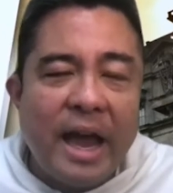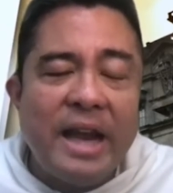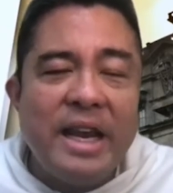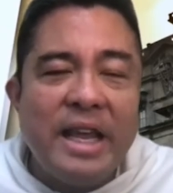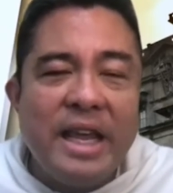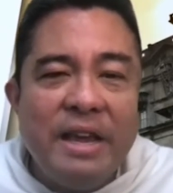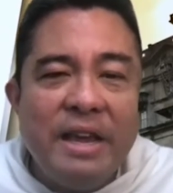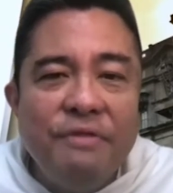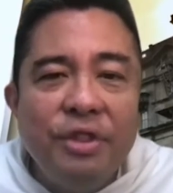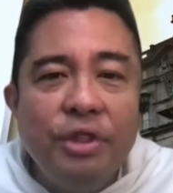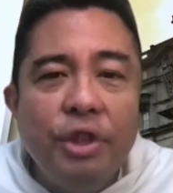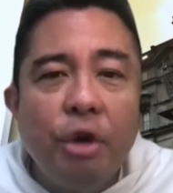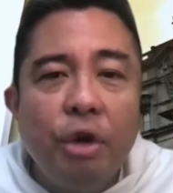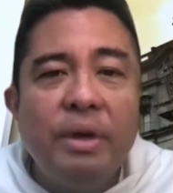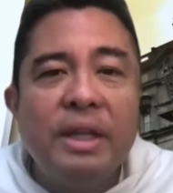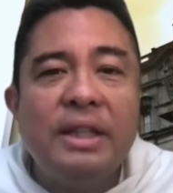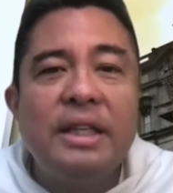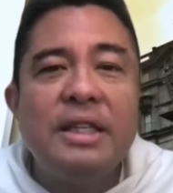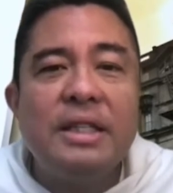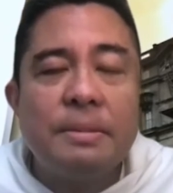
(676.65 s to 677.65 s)
And even
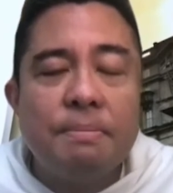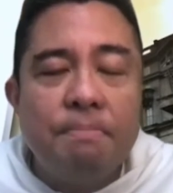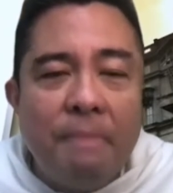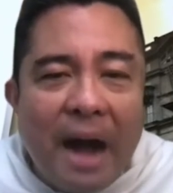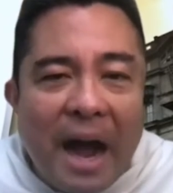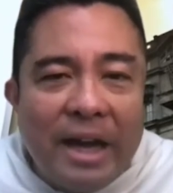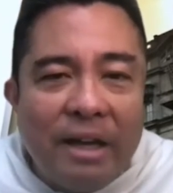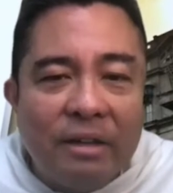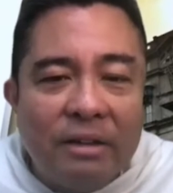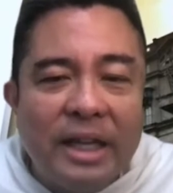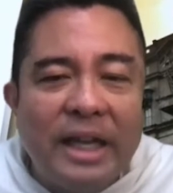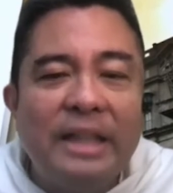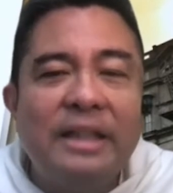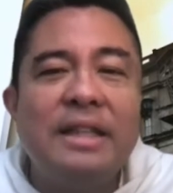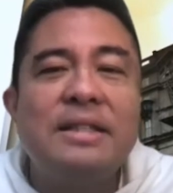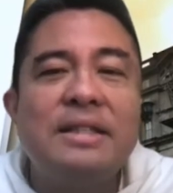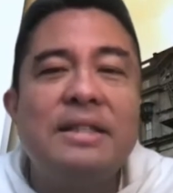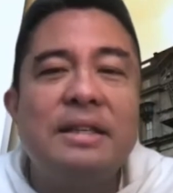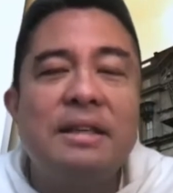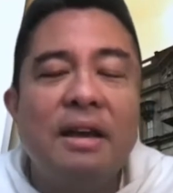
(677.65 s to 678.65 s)
though it is mild, it
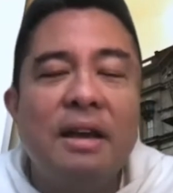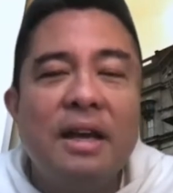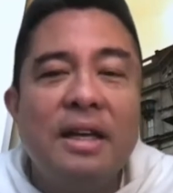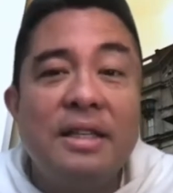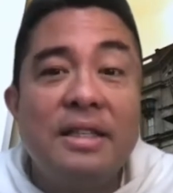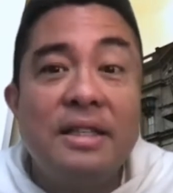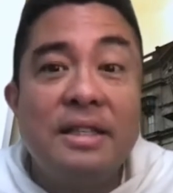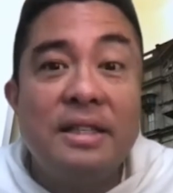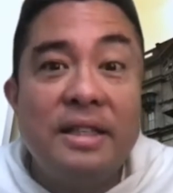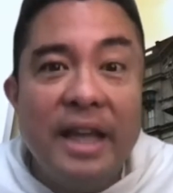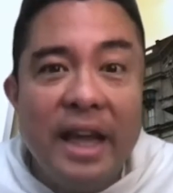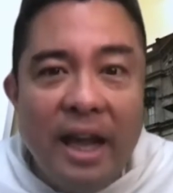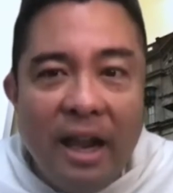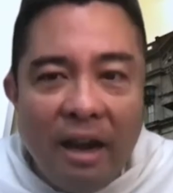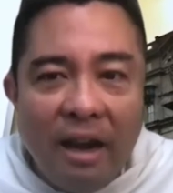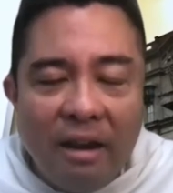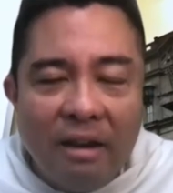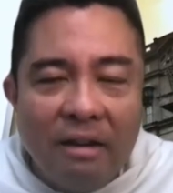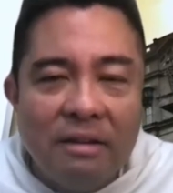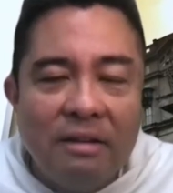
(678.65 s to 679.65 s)
is still